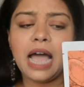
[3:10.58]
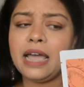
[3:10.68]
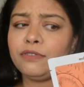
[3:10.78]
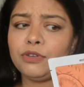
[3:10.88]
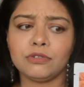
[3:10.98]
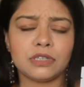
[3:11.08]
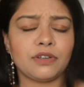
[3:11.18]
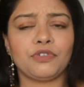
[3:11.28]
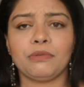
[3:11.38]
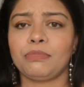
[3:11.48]
I have used
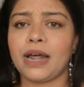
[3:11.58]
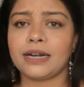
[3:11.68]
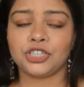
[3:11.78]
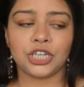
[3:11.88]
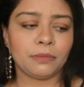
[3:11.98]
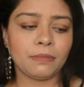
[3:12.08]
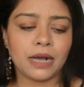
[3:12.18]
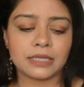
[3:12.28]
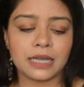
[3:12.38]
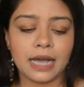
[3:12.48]
different brand sheet
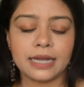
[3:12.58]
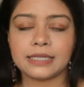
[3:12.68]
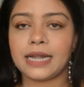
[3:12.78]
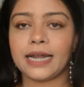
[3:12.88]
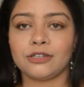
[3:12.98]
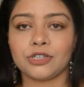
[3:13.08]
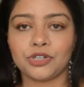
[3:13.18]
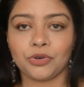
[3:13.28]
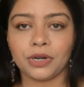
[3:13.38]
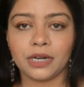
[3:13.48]
mask, guys. I like to
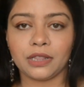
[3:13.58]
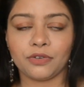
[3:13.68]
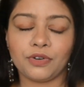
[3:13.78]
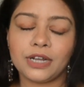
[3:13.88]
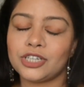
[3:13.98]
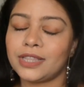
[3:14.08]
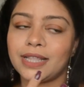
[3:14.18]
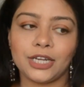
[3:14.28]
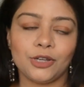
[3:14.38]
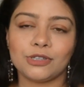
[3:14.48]
store it in the fridge
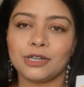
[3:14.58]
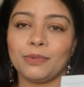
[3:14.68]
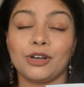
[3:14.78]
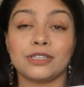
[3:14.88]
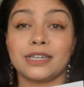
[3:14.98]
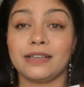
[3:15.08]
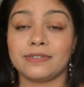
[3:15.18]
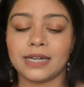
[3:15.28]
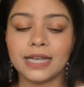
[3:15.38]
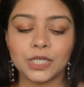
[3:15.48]
and then use it, because it
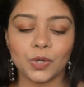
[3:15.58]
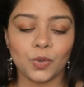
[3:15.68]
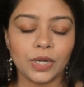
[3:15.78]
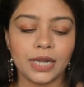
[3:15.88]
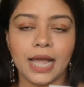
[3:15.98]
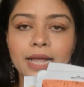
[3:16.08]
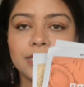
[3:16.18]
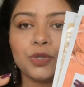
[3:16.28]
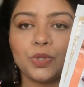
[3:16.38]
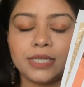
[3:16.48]
gives a nice cool
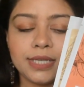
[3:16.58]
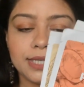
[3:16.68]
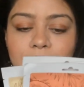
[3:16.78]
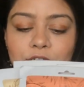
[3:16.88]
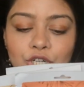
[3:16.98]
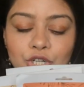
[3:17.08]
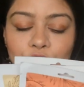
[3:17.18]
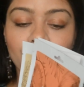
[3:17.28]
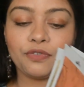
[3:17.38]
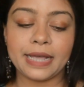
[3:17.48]
and soothing sensation
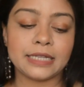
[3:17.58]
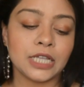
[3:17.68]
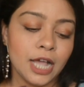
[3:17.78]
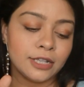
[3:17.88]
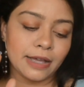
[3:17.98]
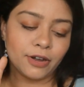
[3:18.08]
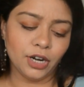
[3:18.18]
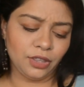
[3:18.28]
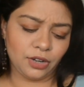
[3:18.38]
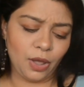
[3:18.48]
to your face. So I
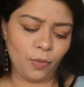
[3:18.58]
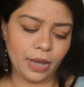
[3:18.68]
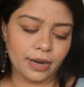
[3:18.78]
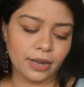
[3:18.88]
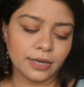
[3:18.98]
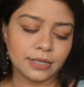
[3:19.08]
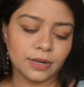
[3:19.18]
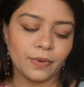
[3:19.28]
got three variant.